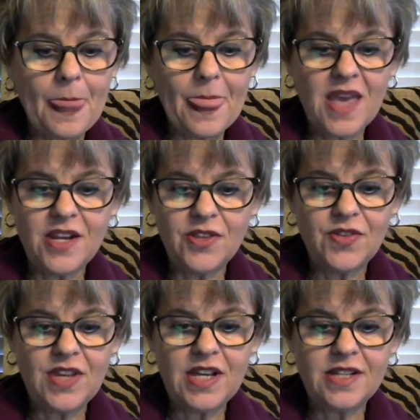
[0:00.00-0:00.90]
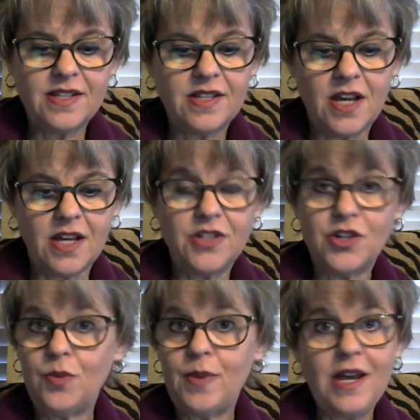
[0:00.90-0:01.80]
Another thing is uh,
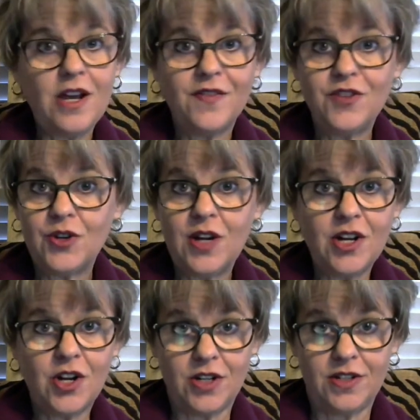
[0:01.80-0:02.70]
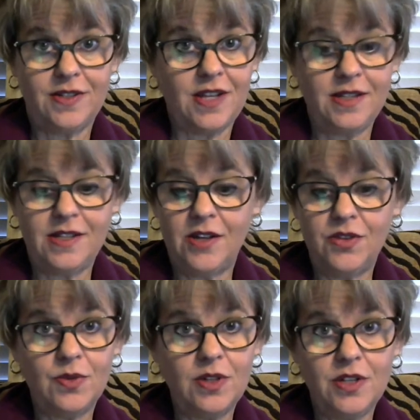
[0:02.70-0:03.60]
don't pay off your credit cards. That sounds
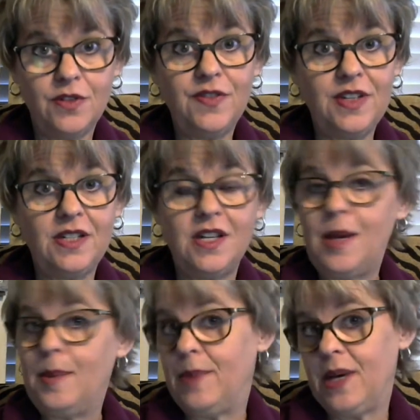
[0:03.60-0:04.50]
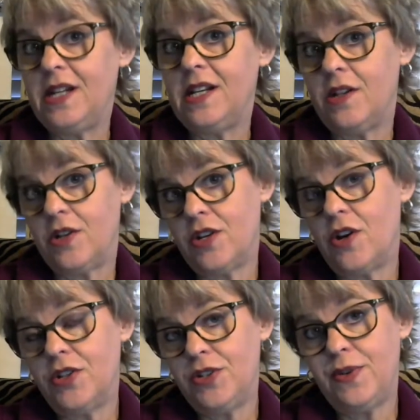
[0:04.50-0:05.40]
really goofy, but it can
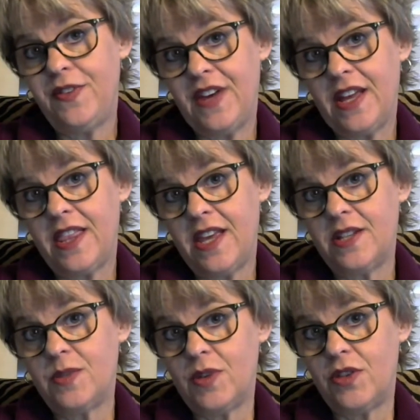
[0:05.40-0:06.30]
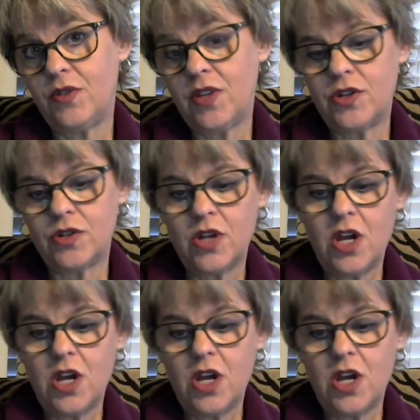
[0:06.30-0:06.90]
also affect things with your lender.